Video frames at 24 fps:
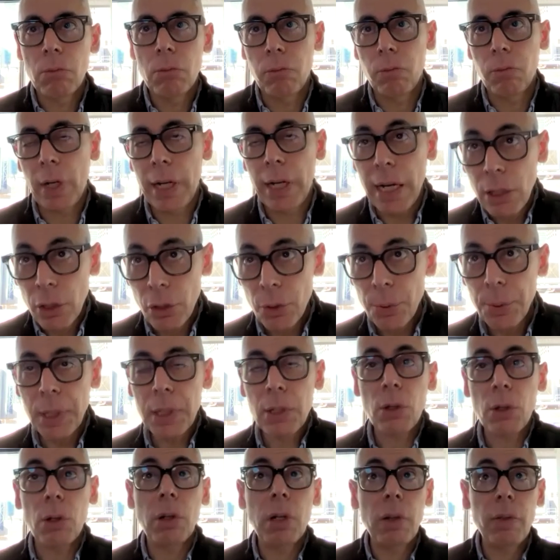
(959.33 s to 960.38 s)
countries
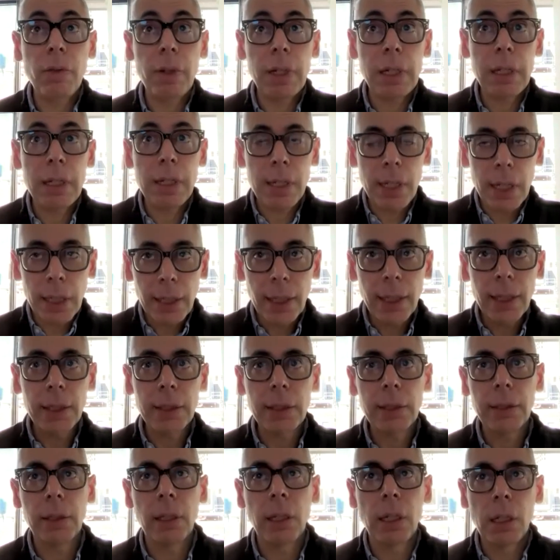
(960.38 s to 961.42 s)
or even
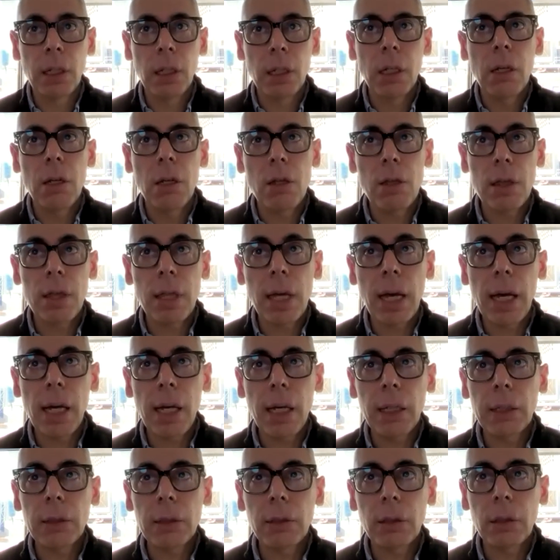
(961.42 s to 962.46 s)
cities
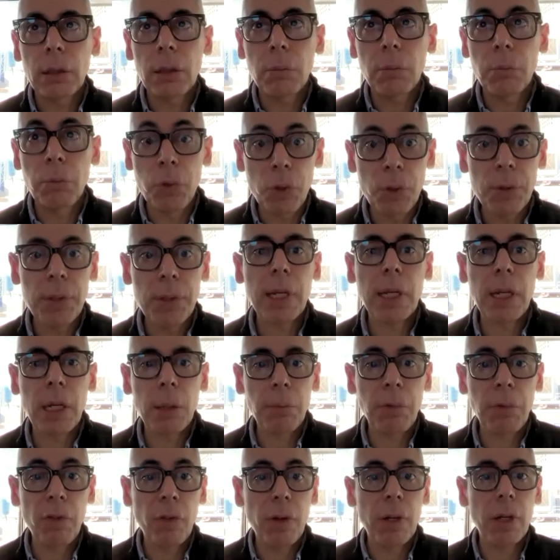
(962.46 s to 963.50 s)
that music can
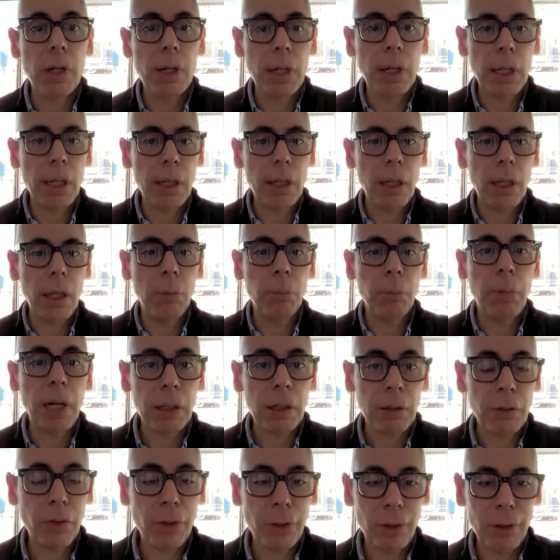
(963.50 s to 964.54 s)
be very
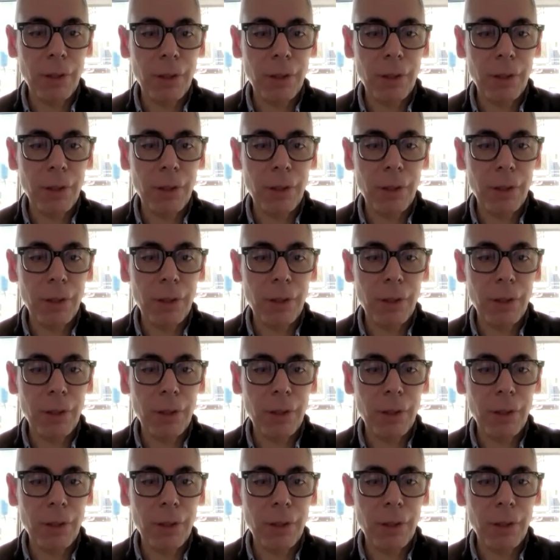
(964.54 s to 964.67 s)
impactful.